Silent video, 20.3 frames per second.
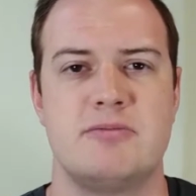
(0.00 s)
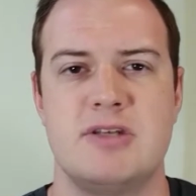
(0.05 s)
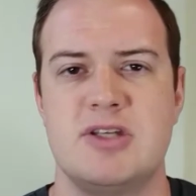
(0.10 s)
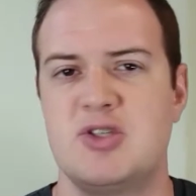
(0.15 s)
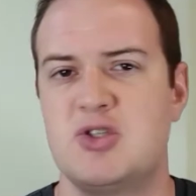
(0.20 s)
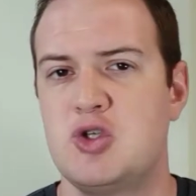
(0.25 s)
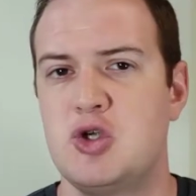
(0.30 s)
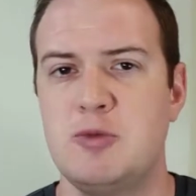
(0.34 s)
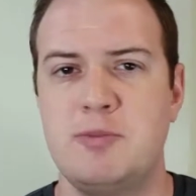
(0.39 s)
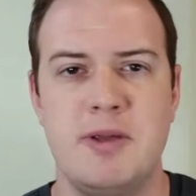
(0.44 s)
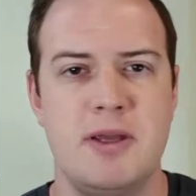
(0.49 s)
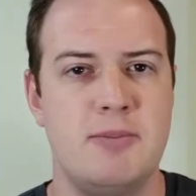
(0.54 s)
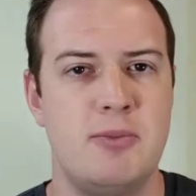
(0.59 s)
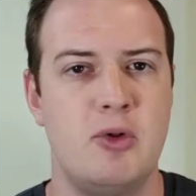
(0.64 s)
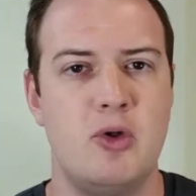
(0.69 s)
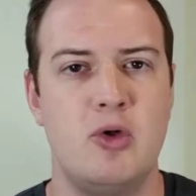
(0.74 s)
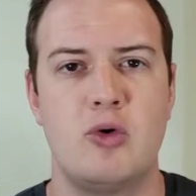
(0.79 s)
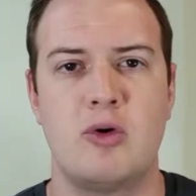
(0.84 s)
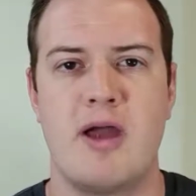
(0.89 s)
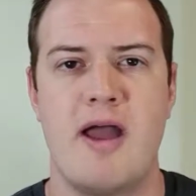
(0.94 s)
These two
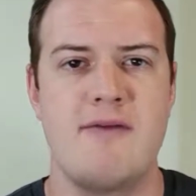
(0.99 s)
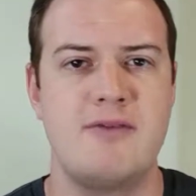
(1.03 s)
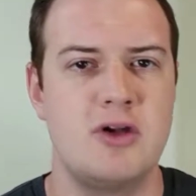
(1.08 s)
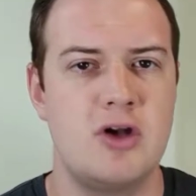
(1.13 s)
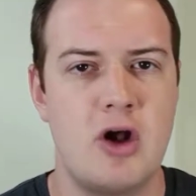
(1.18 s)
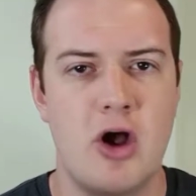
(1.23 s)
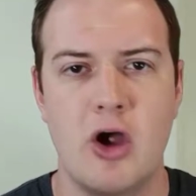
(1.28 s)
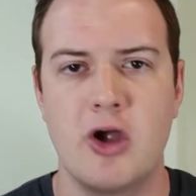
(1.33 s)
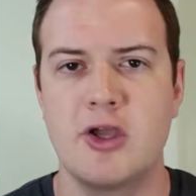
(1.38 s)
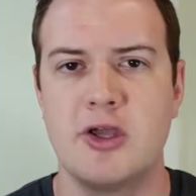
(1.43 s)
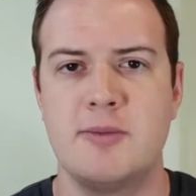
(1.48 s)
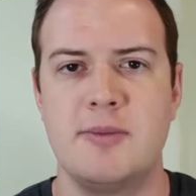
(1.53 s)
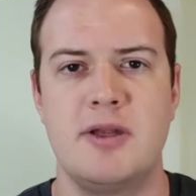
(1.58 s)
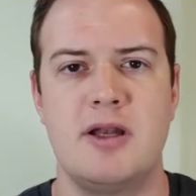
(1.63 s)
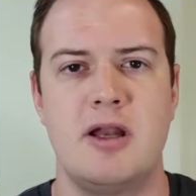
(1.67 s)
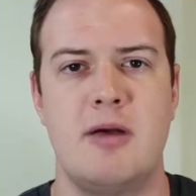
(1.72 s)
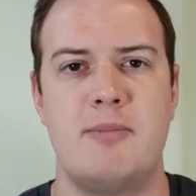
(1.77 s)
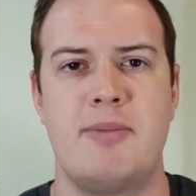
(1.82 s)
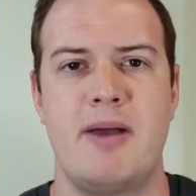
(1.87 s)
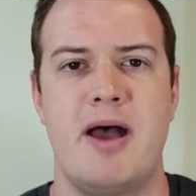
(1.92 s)
people who are having an
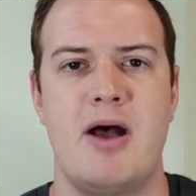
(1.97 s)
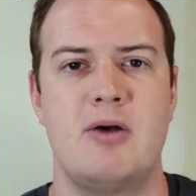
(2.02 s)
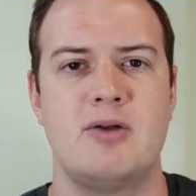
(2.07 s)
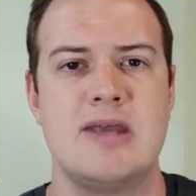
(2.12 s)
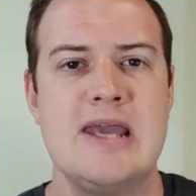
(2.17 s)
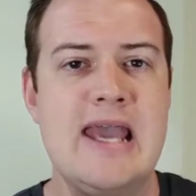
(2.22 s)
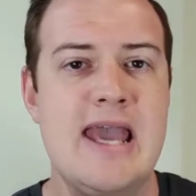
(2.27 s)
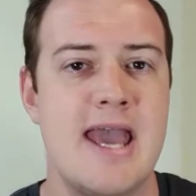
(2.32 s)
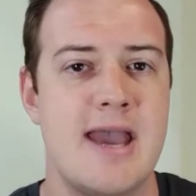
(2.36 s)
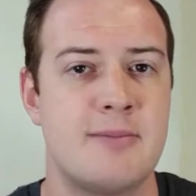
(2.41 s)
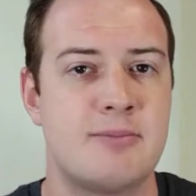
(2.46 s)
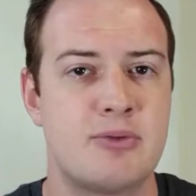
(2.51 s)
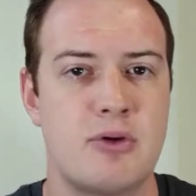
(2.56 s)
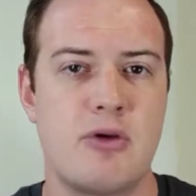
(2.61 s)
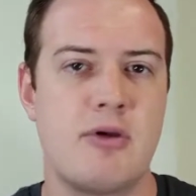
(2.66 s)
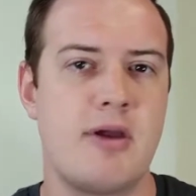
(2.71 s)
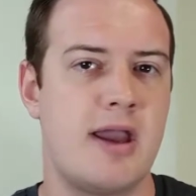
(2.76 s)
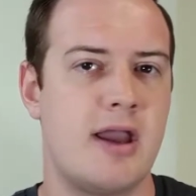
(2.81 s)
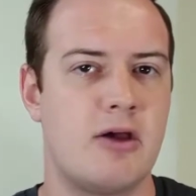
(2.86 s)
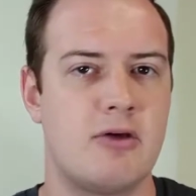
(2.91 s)
argument about
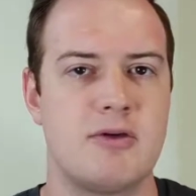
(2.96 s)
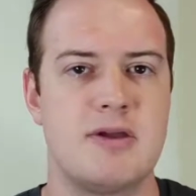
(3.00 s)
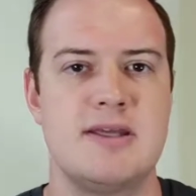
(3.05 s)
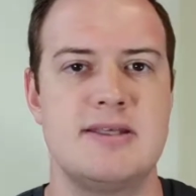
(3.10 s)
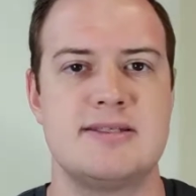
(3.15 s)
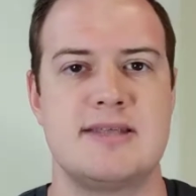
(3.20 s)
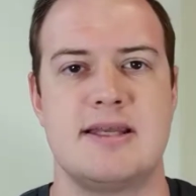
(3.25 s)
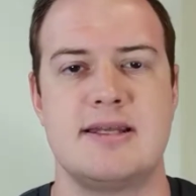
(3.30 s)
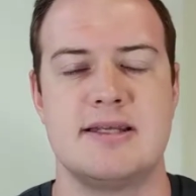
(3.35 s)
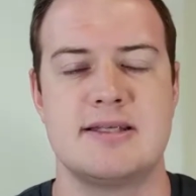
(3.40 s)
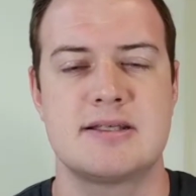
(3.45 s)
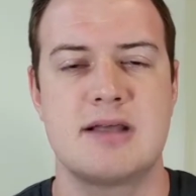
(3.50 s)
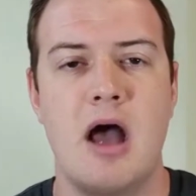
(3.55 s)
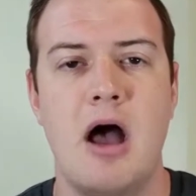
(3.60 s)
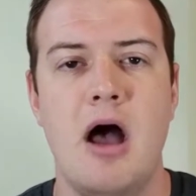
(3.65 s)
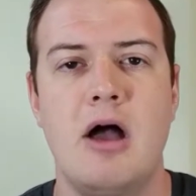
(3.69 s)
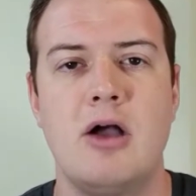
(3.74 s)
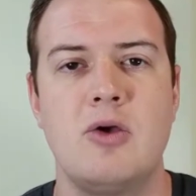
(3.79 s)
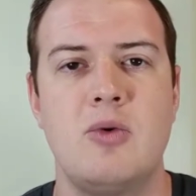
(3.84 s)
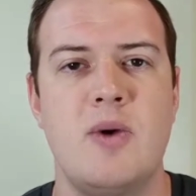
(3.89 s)
Emperor Ares and his
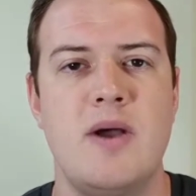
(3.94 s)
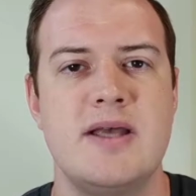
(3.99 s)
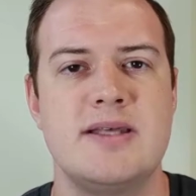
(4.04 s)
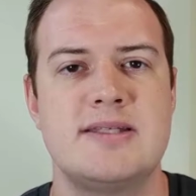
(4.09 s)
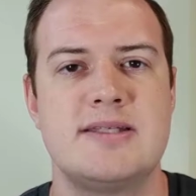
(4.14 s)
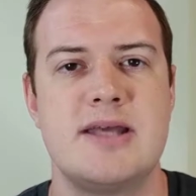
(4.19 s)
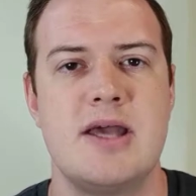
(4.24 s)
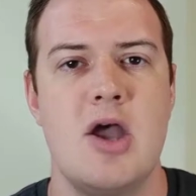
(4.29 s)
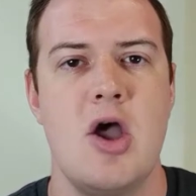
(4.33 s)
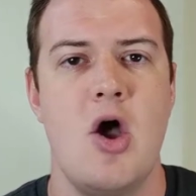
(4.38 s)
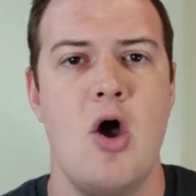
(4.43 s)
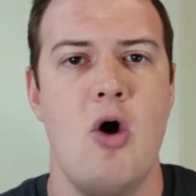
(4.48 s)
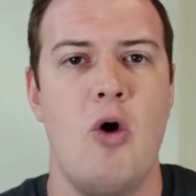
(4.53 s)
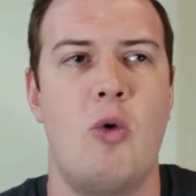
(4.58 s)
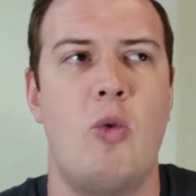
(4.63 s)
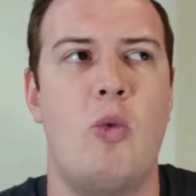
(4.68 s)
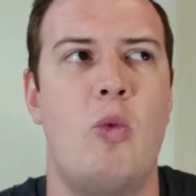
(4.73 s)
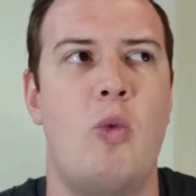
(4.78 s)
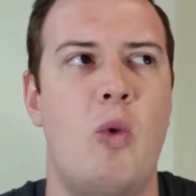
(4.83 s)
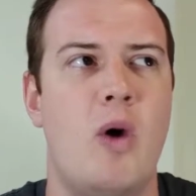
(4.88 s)
conquest,
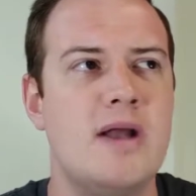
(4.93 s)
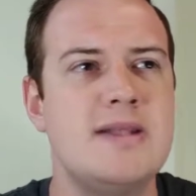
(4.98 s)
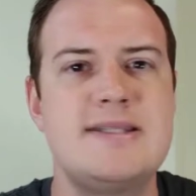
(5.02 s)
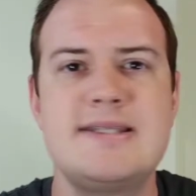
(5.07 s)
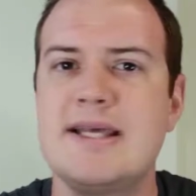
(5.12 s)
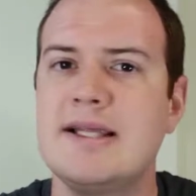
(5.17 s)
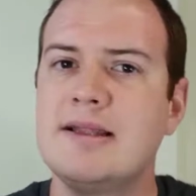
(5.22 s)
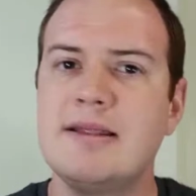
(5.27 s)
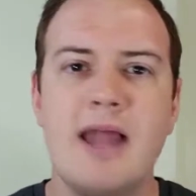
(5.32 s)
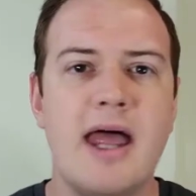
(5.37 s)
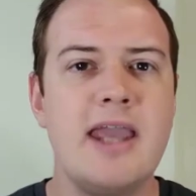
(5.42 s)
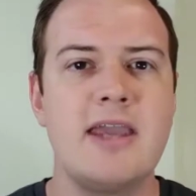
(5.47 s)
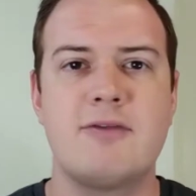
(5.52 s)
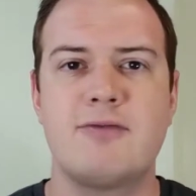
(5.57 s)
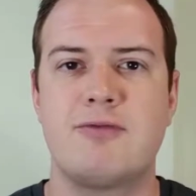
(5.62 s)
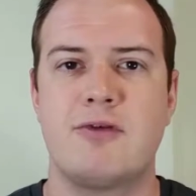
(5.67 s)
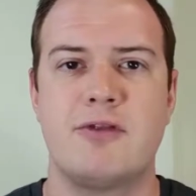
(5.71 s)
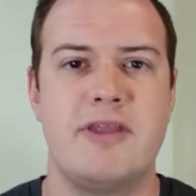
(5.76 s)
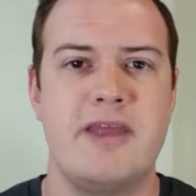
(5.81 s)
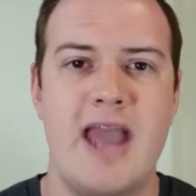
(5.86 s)
what's it like
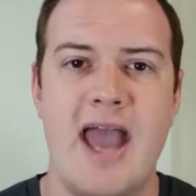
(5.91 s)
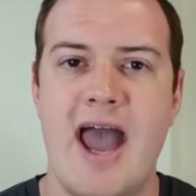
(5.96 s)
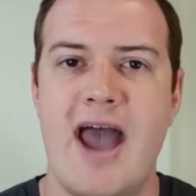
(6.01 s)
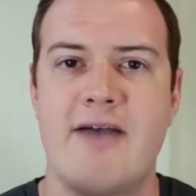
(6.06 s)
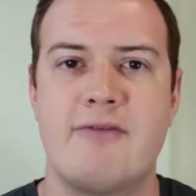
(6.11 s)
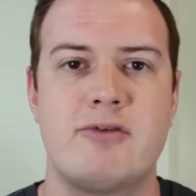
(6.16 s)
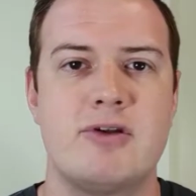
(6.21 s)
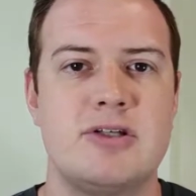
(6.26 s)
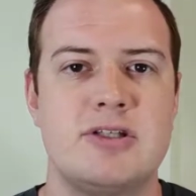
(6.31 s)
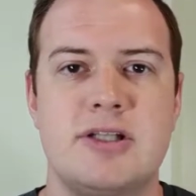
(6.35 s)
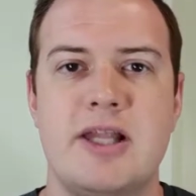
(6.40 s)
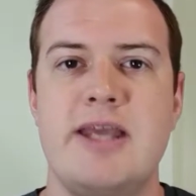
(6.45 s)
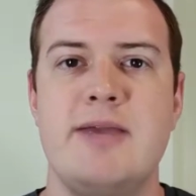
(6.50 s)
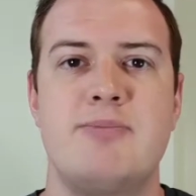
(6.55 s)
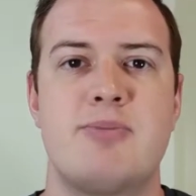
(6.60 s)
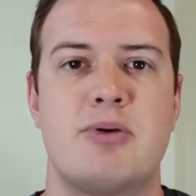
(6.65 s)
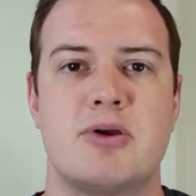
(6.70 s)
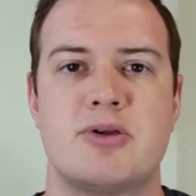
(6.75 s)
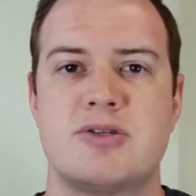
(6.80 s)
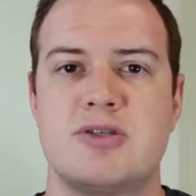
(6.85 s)
for the average
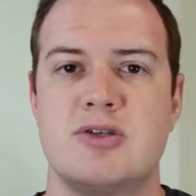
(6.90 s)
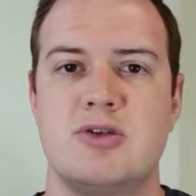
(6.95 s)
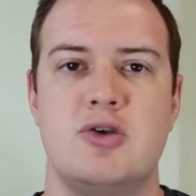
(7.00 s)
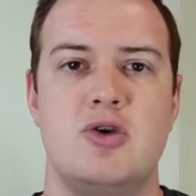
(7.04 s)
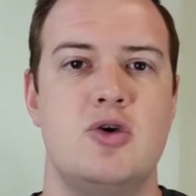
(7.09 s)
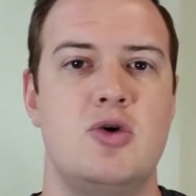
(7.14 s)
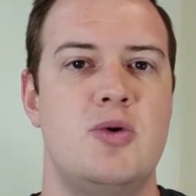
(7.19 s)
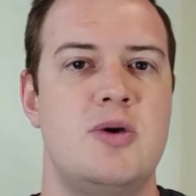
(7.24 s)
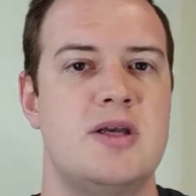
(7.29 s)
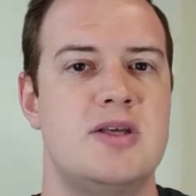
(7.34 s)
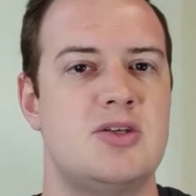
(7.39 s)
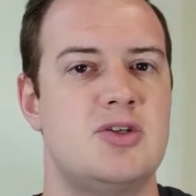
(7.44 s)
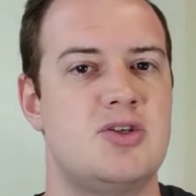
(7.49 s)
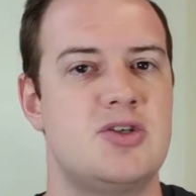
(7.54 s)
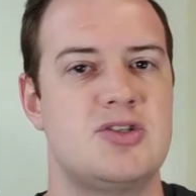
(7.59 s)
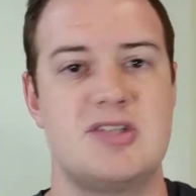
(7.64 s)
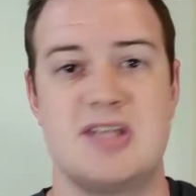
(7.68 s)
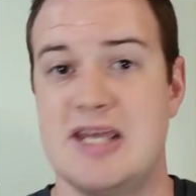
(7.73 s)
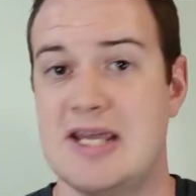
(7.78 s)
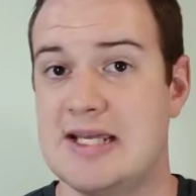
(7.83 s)
layperson who is
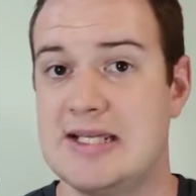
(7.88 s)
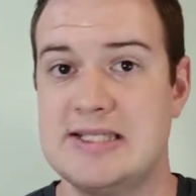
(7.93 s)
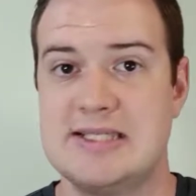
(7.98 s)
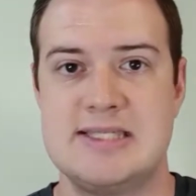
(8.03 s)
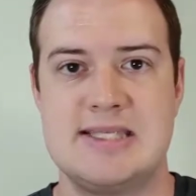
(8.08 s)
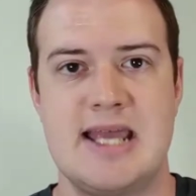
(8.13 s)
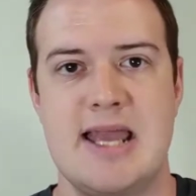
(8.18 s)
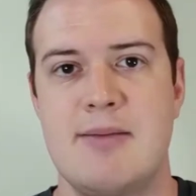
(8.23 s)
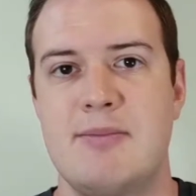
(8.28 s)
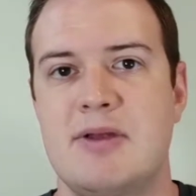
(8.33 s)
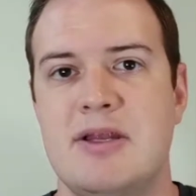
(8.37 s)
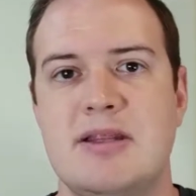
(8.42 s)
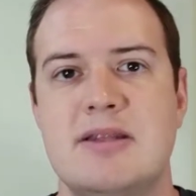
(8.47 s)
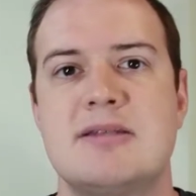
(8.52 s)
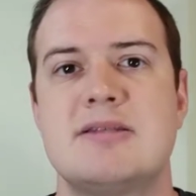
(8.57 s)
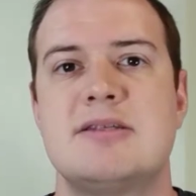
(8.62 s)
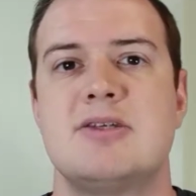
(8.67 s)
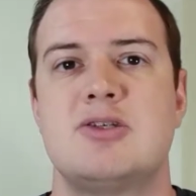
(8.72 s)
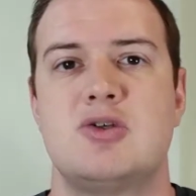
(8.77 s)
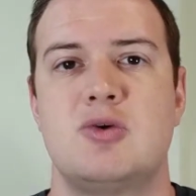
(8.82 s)
just examining
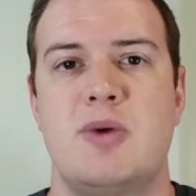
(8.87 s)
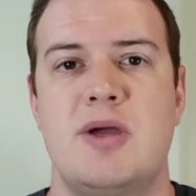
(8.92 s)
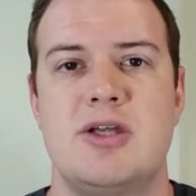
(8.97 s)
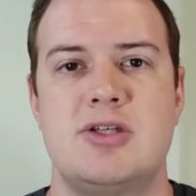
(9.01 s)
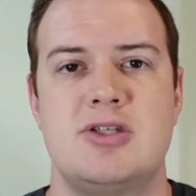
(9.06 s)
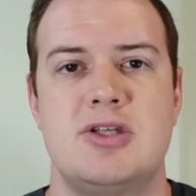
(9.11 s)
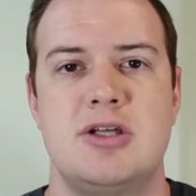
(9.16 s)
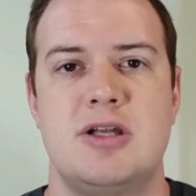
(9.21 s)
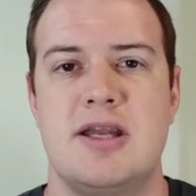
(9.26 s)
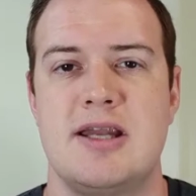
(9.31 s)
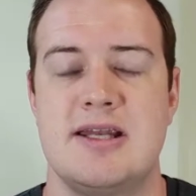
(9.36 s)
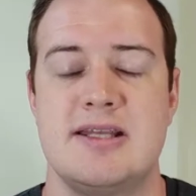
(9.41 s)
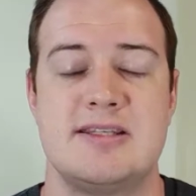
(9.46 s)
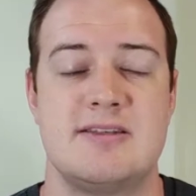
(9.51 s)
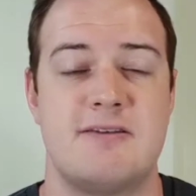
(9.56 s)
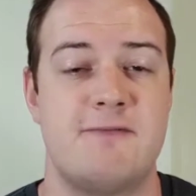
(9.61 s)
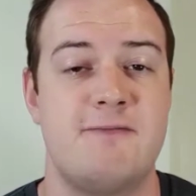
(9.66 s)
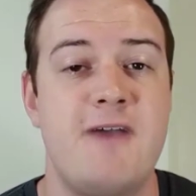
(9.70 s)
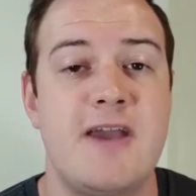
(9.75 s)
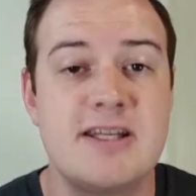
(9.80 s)
the situation and is
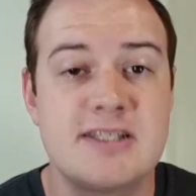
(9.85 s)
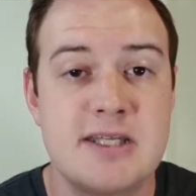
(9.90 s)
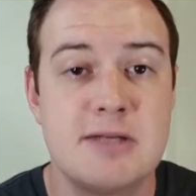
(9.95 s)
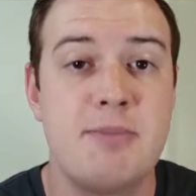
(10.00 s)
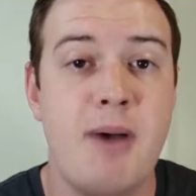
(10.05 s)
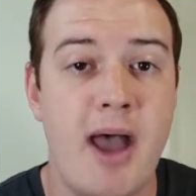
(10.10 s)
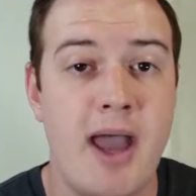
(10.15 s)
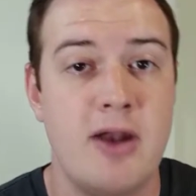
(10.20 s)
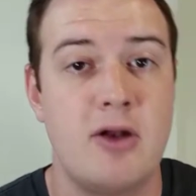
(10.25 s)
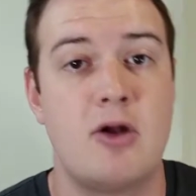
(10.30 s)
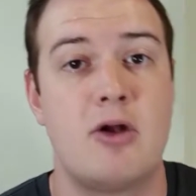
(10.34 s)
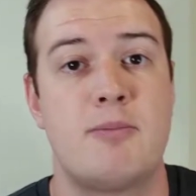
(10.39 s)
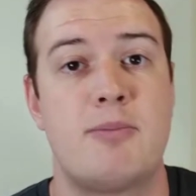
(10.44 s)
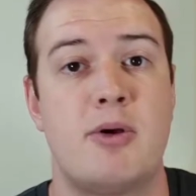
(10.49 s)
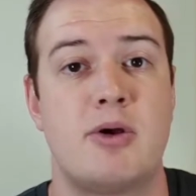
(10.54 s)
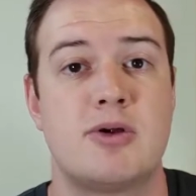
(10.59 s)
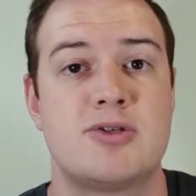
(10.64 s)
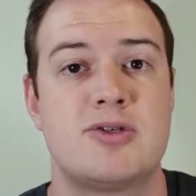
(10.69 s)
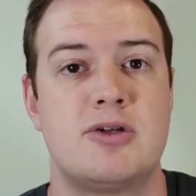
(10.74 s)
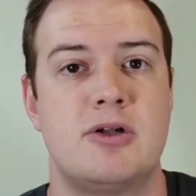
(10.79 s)
affected by it on a
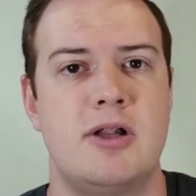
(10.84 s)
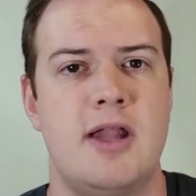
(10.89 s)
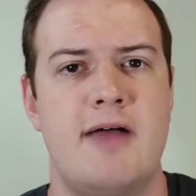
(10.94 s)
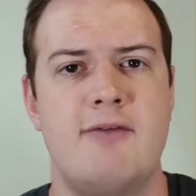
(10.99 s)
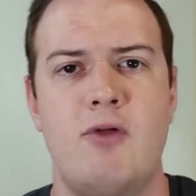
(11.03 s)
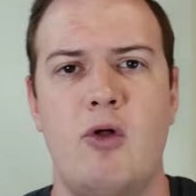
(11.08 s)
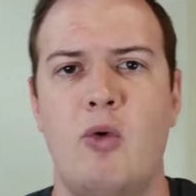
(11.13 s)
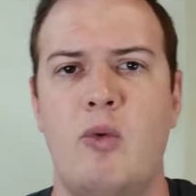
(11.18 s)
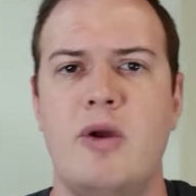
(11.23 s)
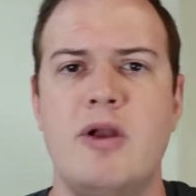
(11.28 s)
personal level?